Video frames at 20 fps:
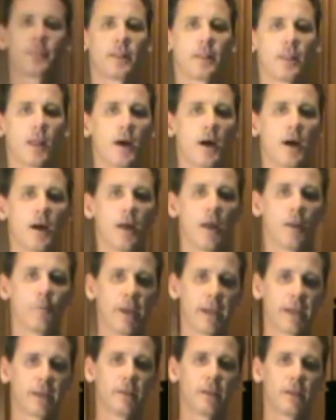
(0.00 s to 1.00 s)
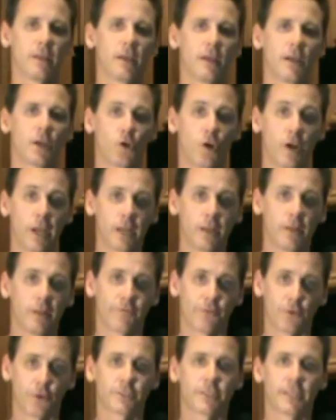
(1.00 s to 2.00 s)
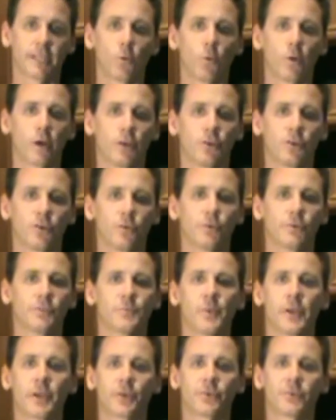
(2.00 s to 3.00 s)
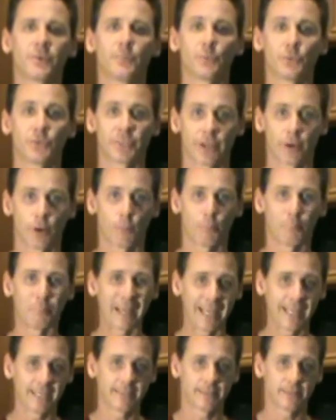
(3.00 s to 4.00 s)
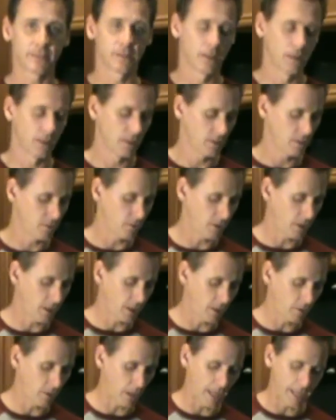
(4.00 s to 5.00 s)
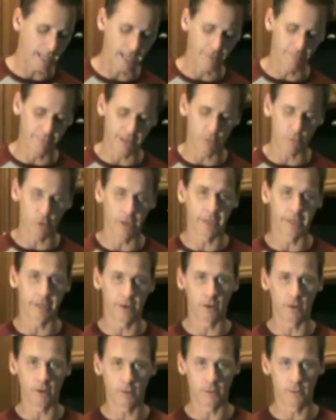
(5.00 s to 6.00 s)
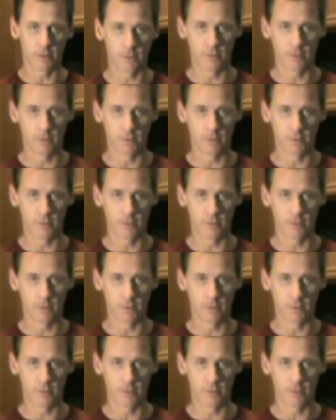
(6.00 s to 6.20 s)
on making the granita, the first thing you want to do is make your simple syrup base. Okay, and I have that right here.